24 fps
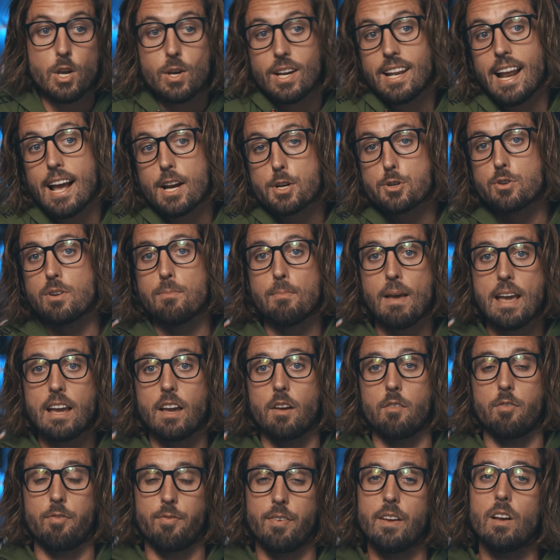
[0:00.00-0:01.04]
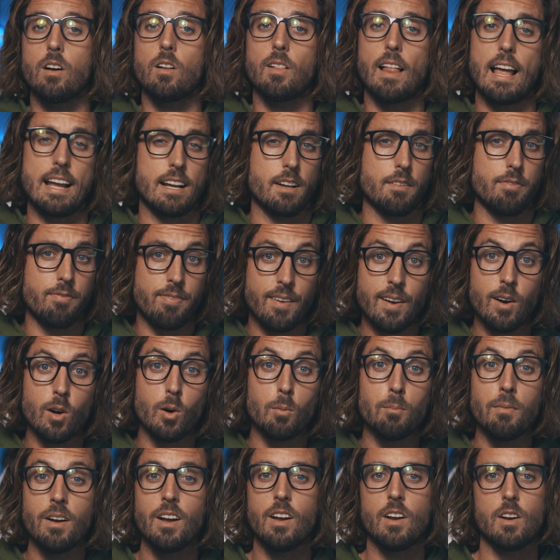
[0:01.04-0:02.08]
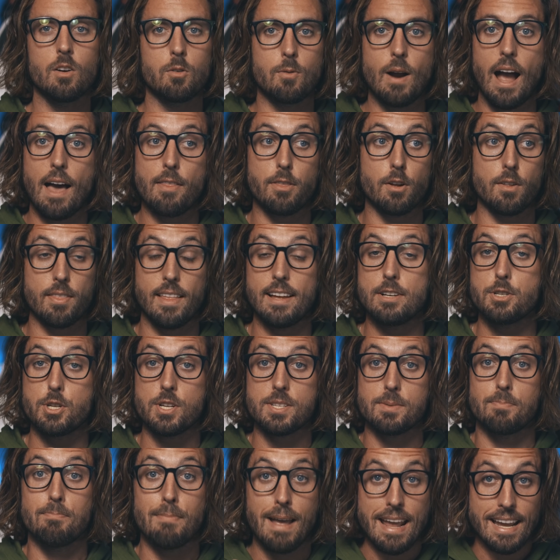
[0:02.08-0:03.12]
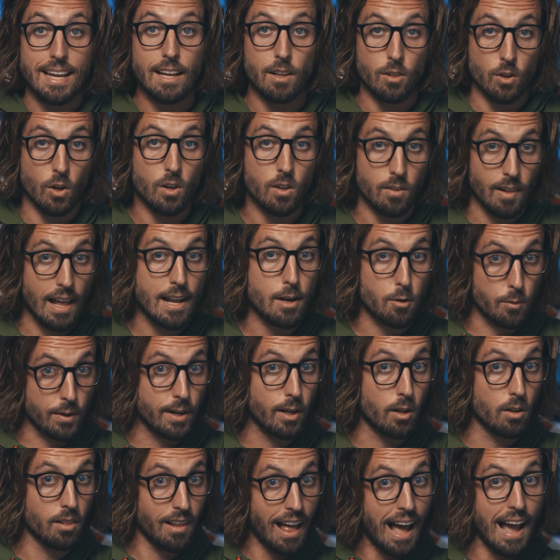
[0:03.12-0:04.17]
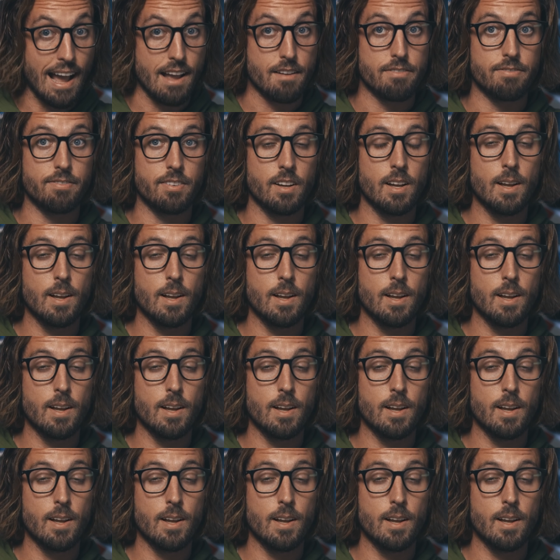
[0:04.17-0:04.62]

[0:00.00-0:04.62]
you can actually make it feel like a film rather than just make it look like real life.